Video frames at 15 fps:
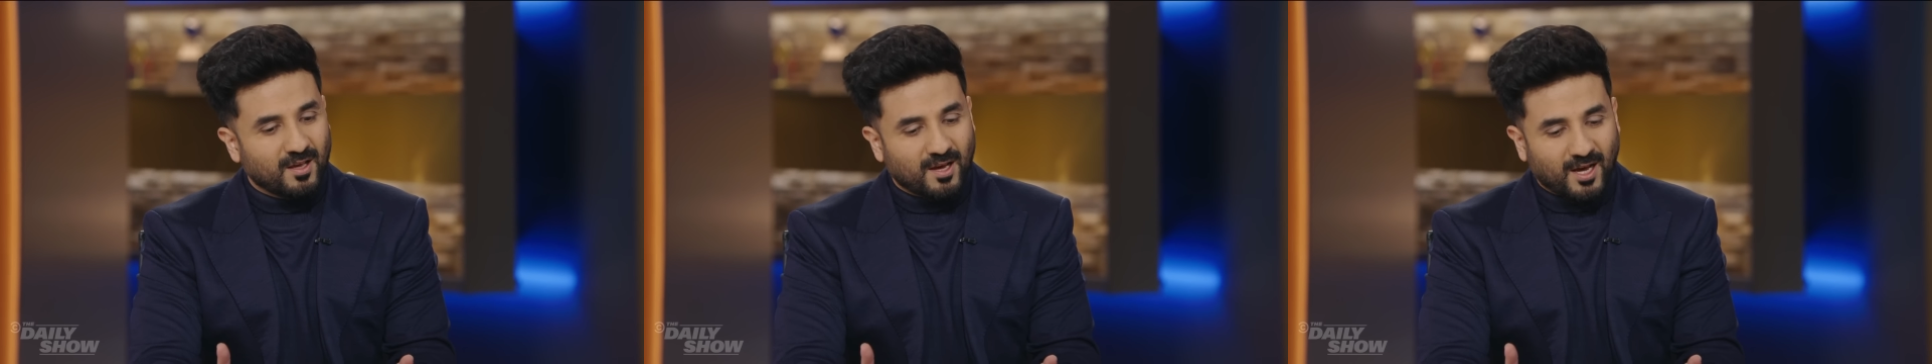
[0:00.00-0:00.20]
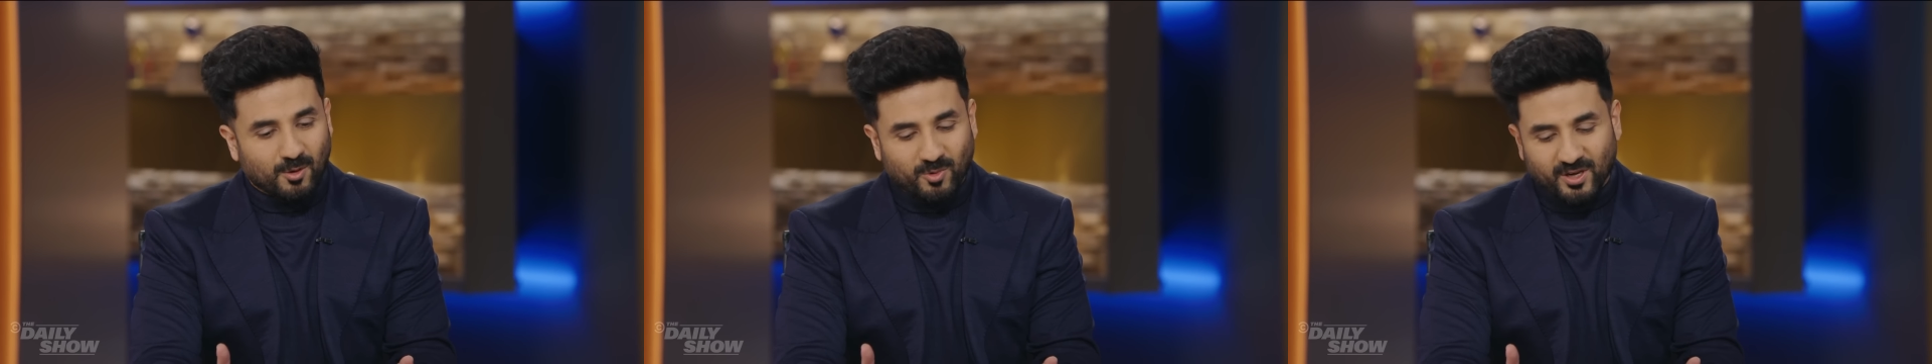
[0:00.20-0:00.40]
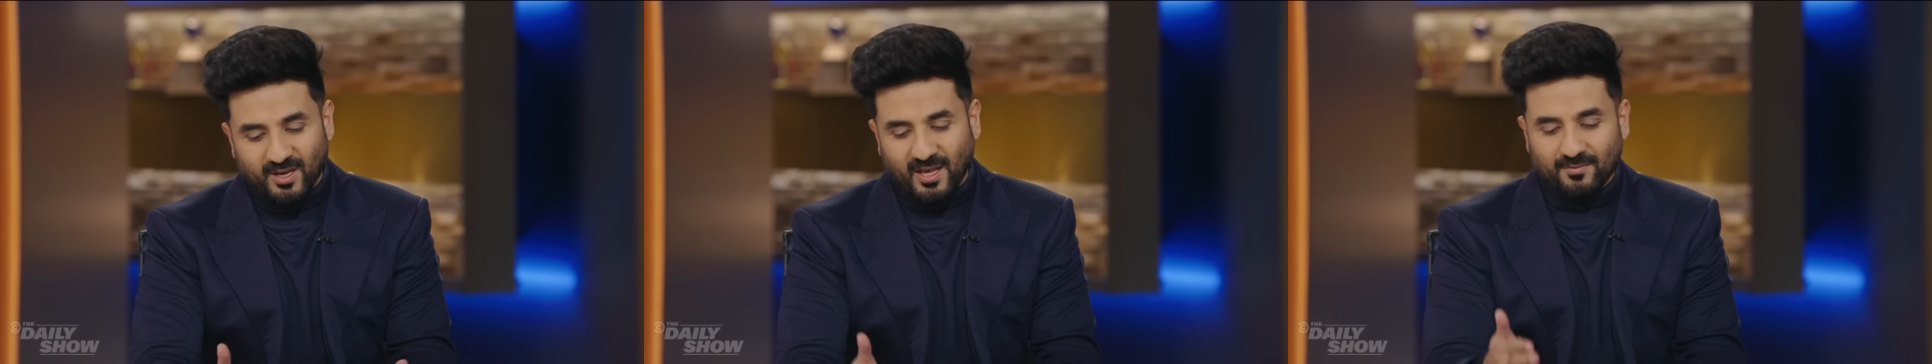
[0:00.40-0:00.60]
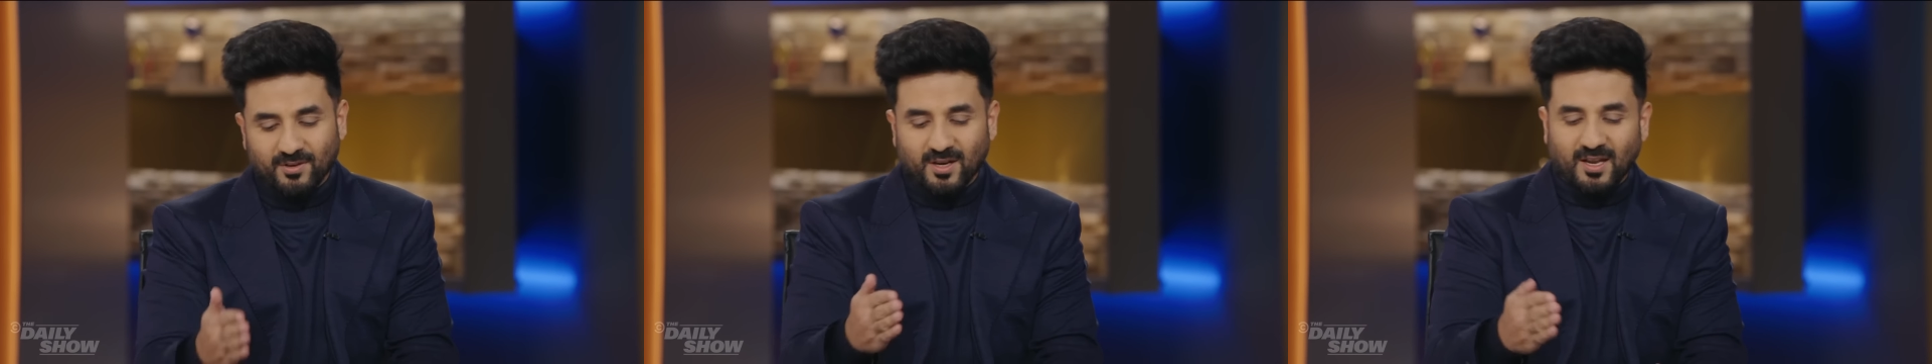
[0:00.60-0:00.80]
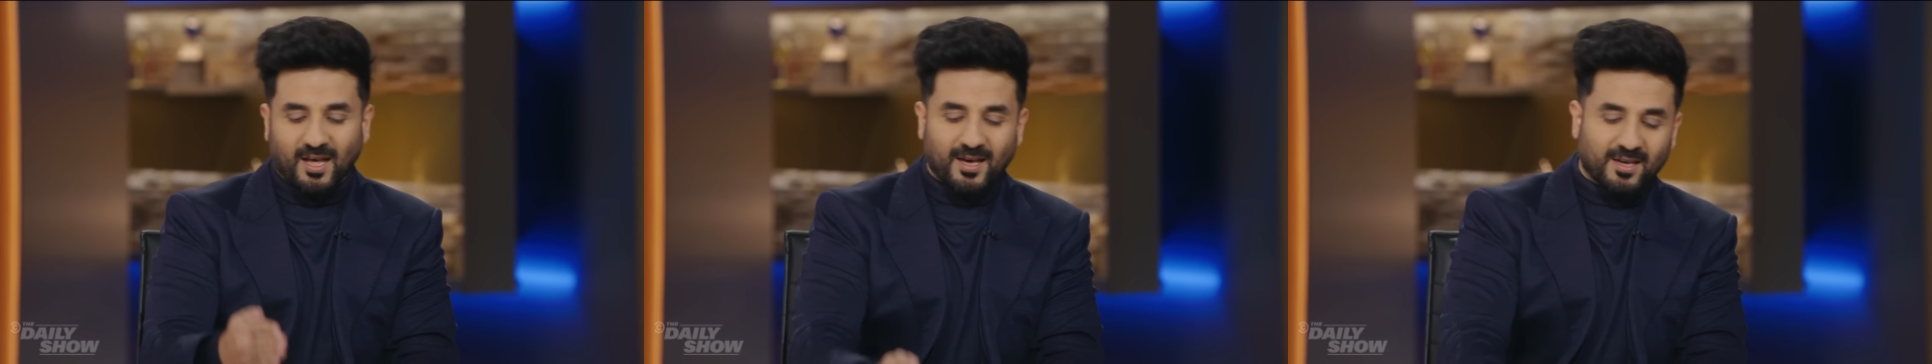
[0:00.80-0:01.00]
I will never
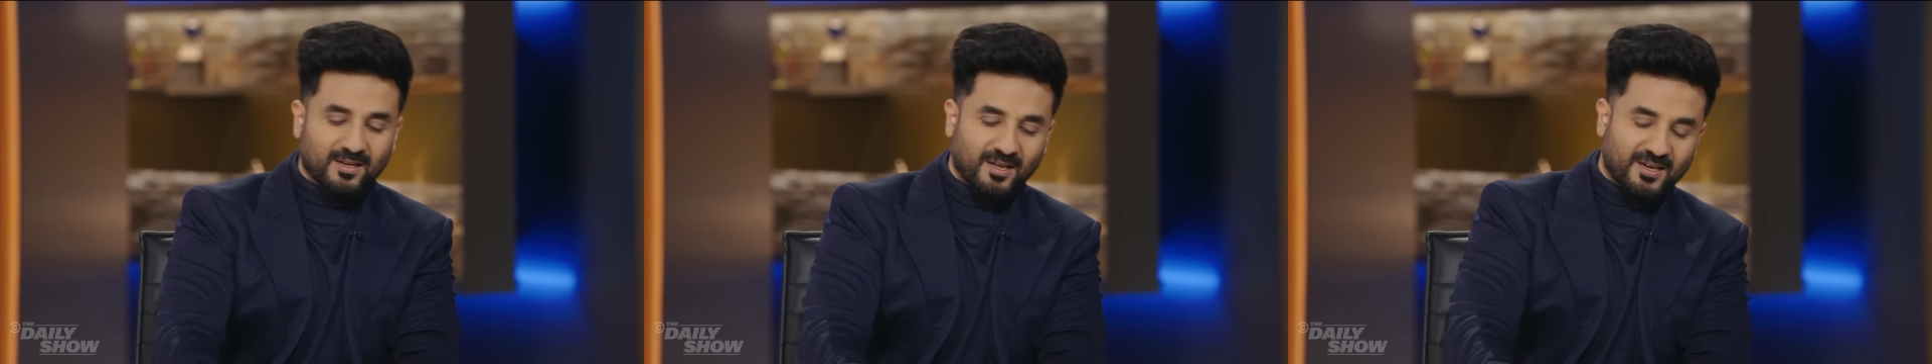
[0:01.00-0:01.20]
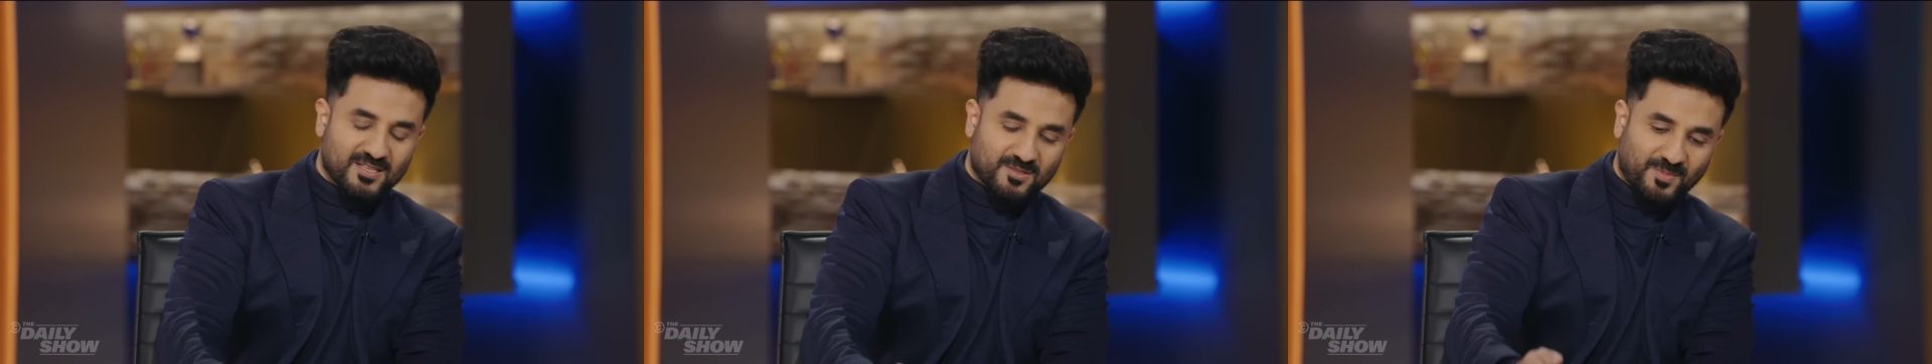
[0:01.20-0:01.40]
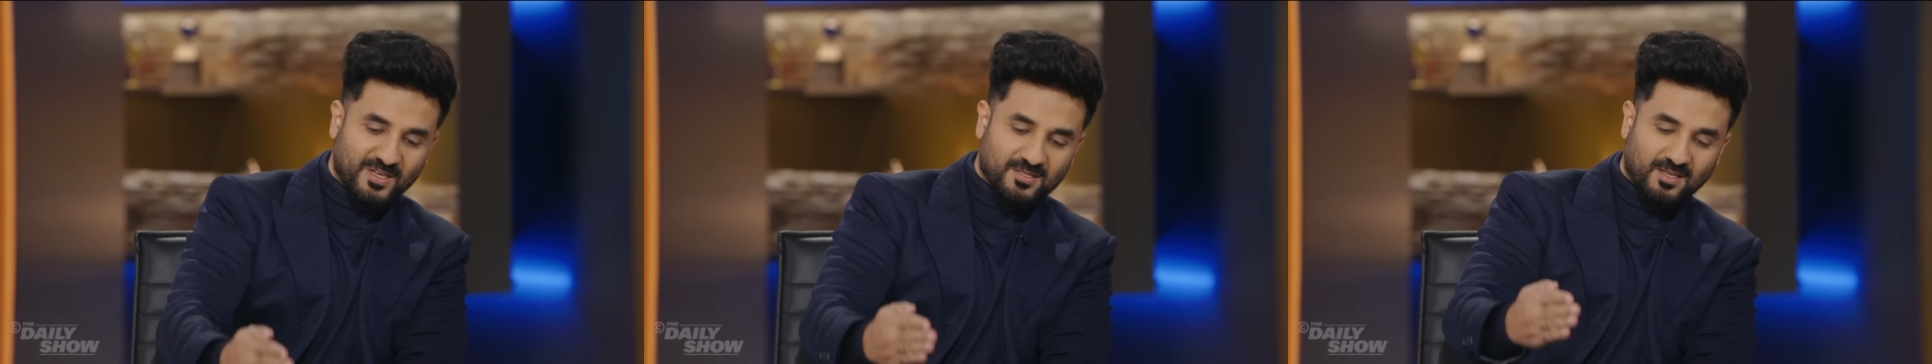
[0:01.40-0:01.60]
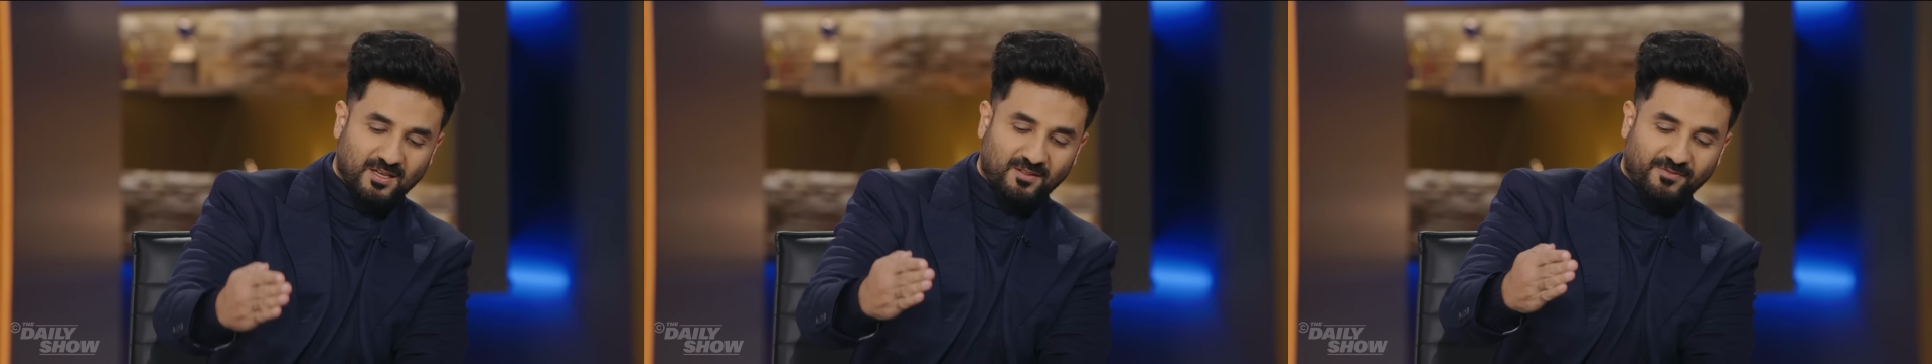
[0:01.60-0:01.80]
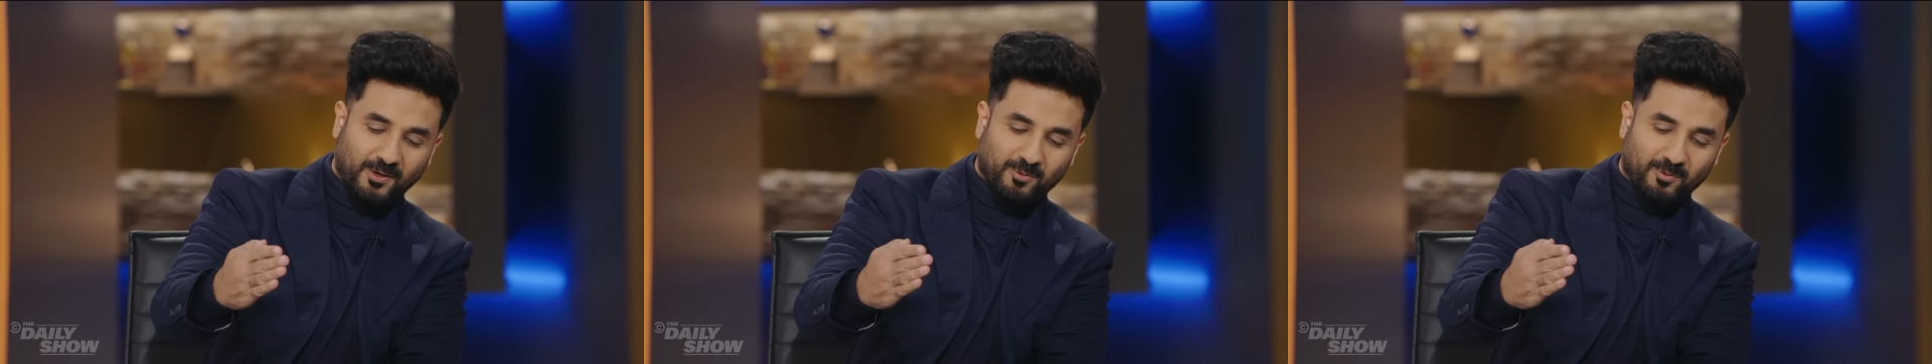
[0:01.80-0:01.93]
lionize myself.